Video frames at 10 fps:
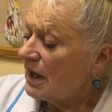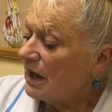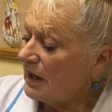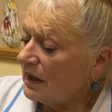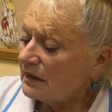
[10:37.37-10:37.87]

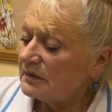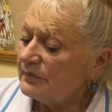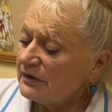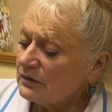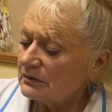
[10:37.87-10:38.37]
And
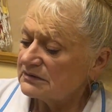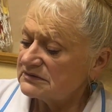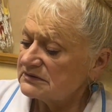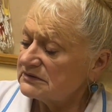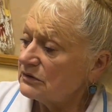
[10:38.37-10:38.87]

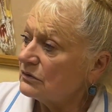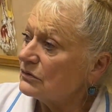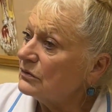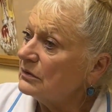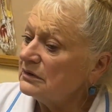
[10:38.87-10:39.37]
because
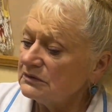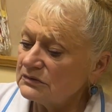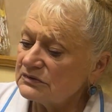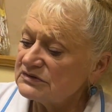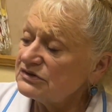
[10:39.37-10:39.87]
all
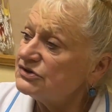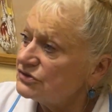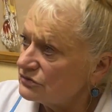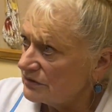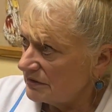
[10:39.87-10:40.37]
those
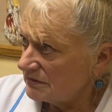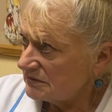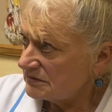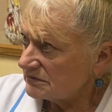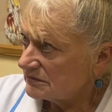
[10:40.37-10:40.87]

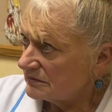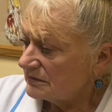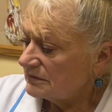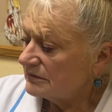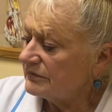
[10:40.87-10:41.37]
joints
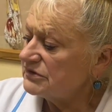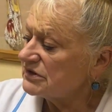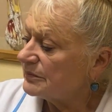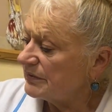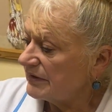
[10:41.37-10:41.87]
which
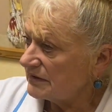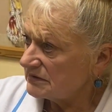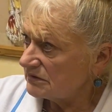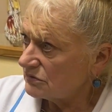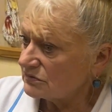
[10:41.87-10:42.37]
are
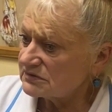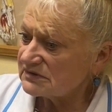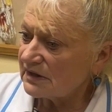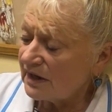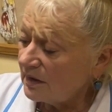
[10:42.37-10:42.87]
placed on
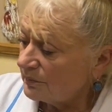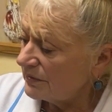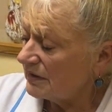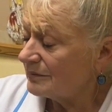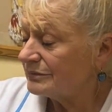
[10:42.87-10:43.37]
the
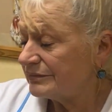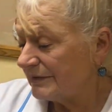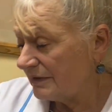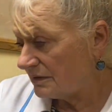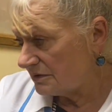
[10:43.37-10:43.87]
upper limb
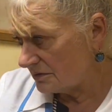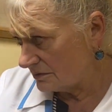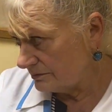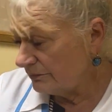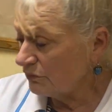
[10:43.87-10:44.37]
and
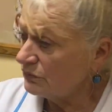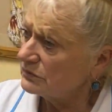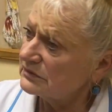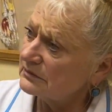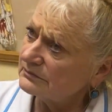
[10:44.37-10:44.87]

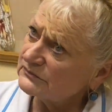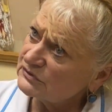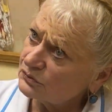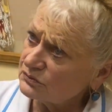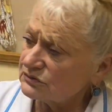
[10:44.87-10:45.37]

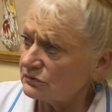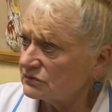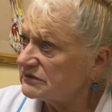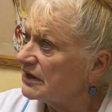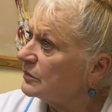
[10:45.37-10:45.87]

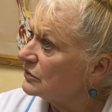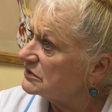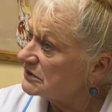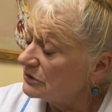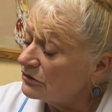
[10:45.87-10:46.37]
same
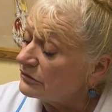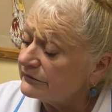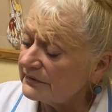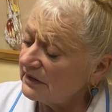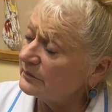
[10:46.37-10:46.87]
on the
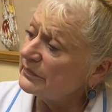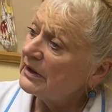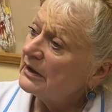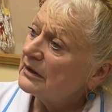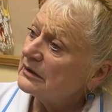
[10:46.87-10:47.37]
lower limb,
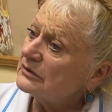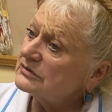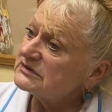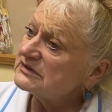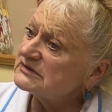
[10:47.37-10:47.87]
do
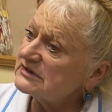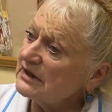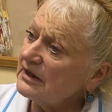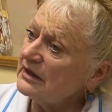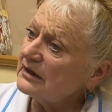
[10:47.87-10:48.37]
you see,
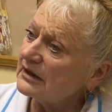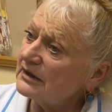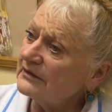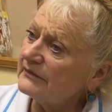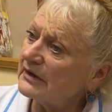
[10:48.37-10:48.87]
they
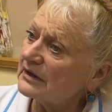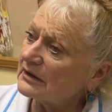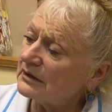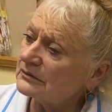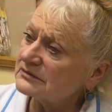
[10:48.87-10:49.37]
have
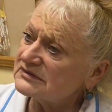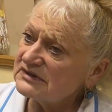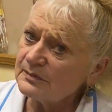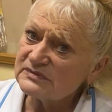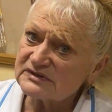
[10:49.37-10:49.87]
around
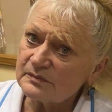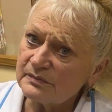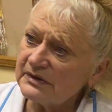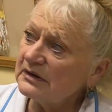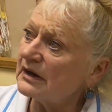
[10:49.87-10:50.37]
them the
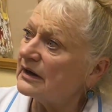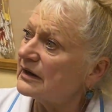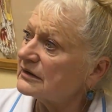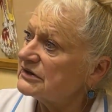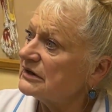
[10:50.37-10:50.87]
big
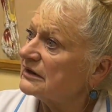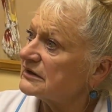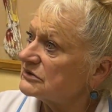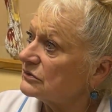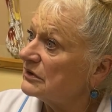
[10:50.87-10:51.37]
arterial
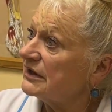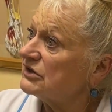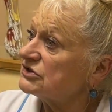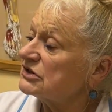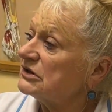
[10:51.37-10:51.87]

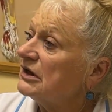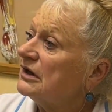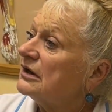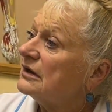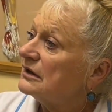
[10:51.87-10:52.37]
articulation
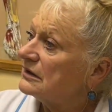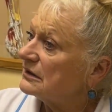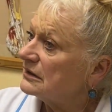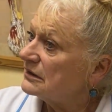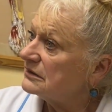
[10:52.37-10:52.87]

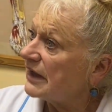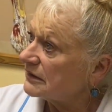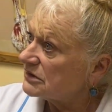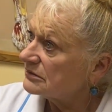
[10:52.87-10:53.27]
net,